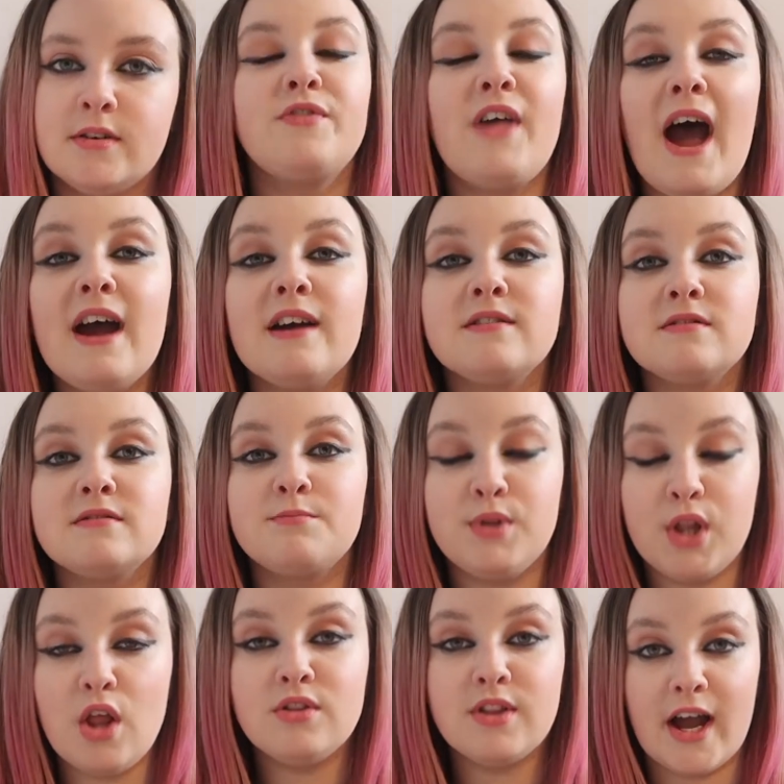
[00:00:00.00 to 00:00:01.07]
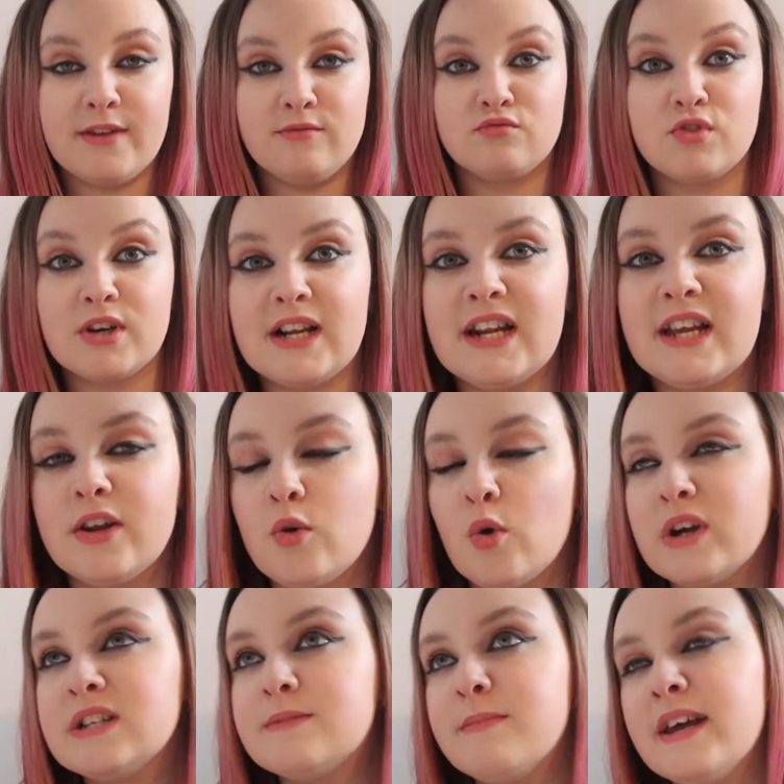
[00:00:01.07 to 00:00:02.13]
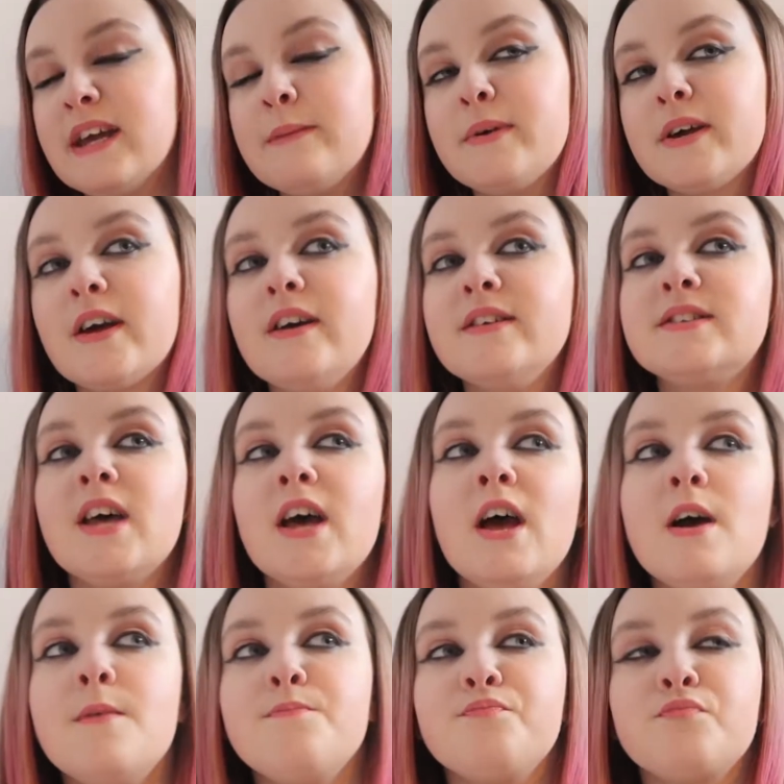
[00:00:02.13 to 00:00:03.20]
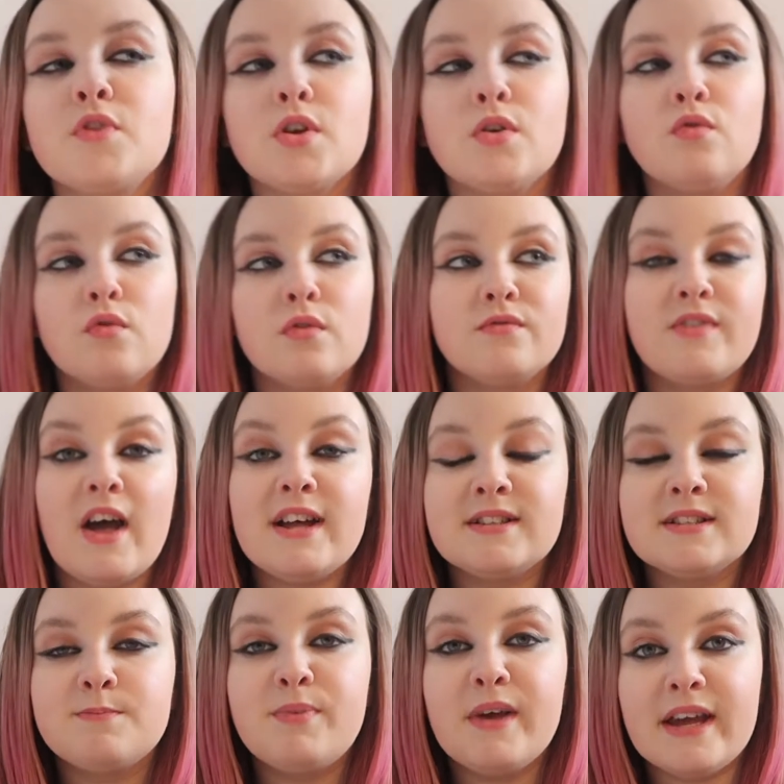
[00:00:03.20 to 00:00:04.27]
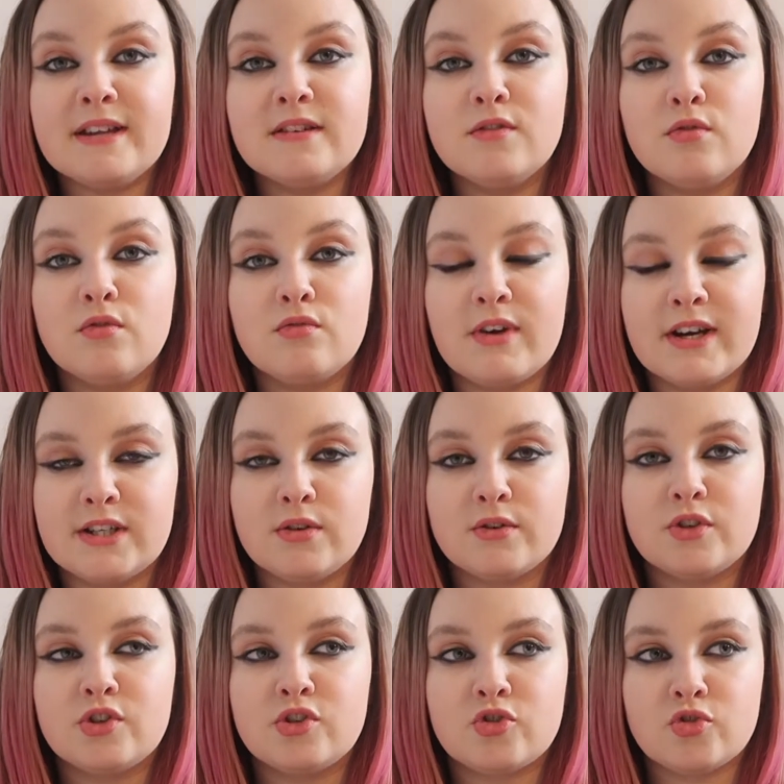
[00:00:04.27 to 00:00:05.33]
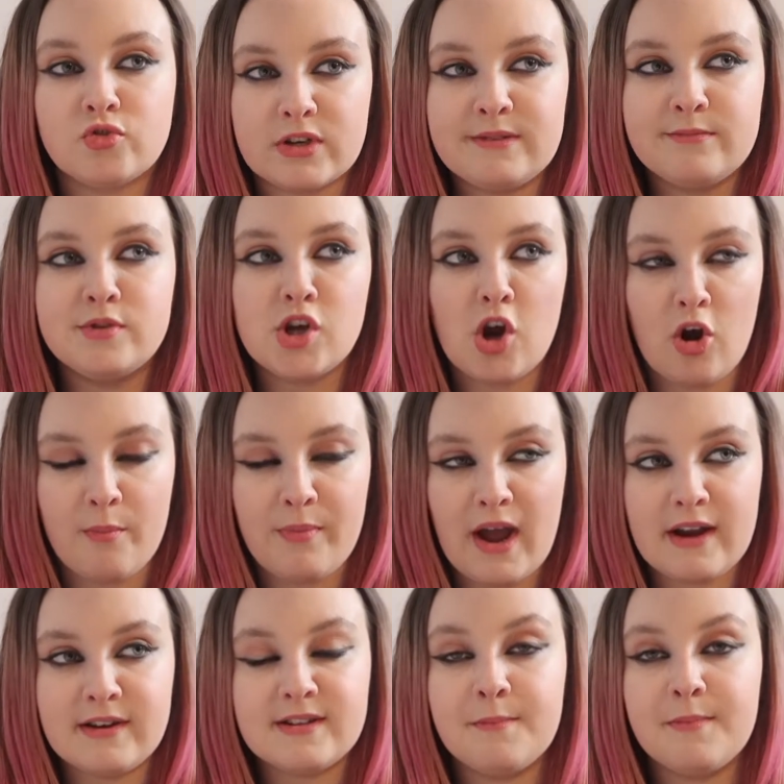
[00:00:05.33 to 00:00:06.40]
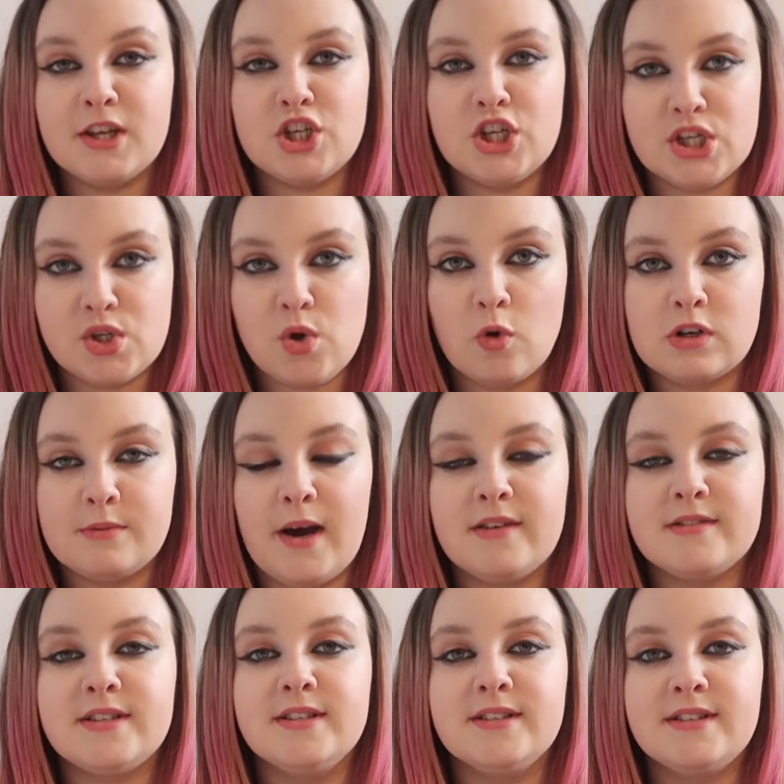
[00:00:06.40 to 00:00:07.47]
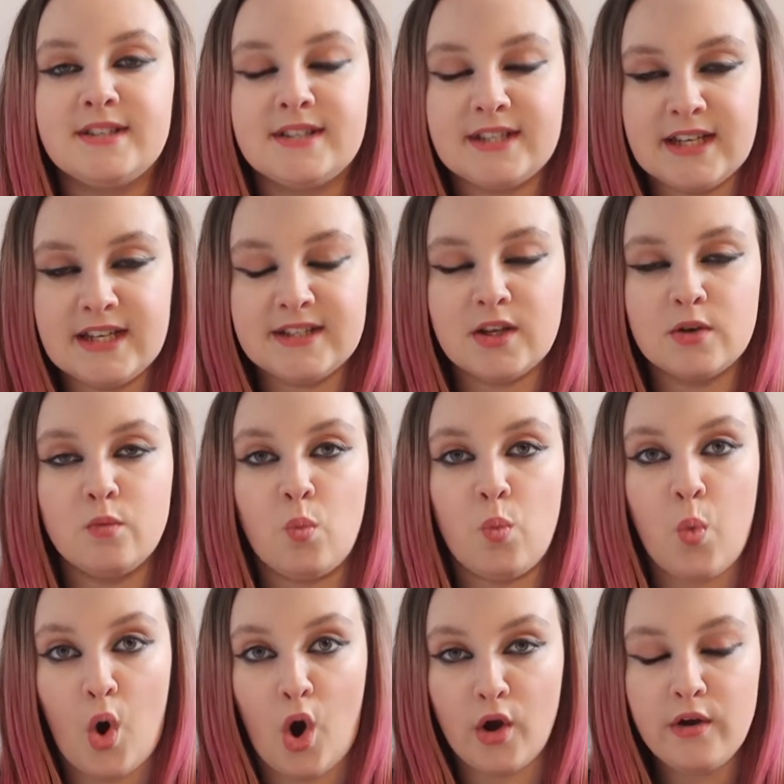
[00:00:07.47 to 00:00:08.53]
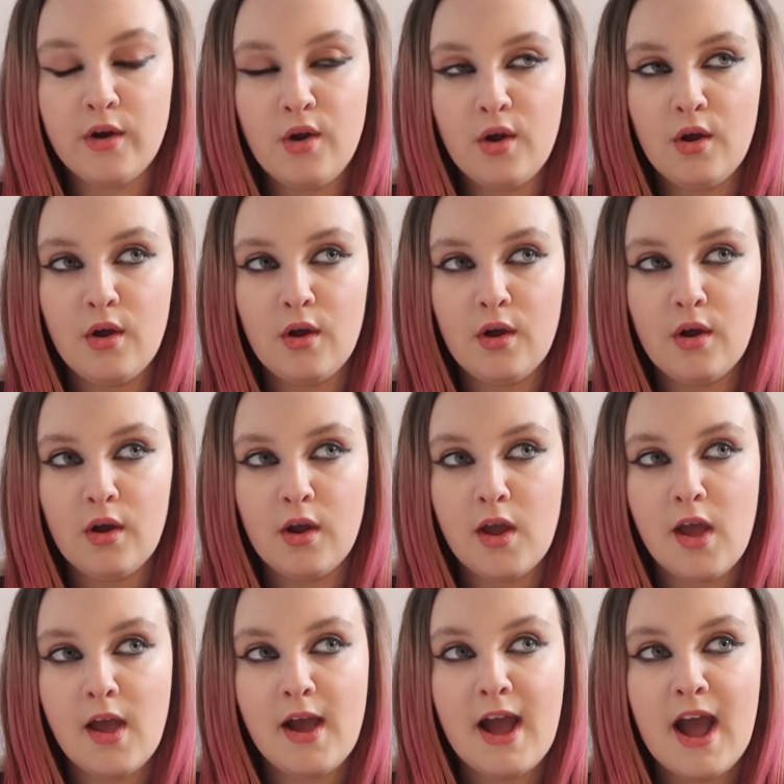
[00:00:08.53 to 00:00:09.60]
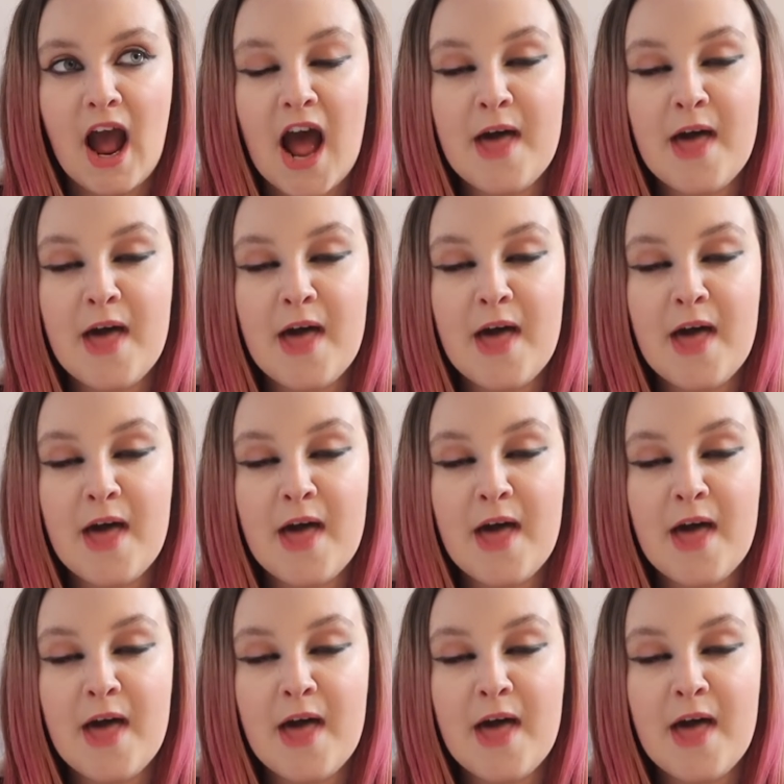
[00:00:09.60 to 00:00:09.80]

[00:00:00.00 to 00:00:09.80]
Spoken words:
That plotline really annoyed me because that's been Rachel's dream job and something she's talked about since season 1.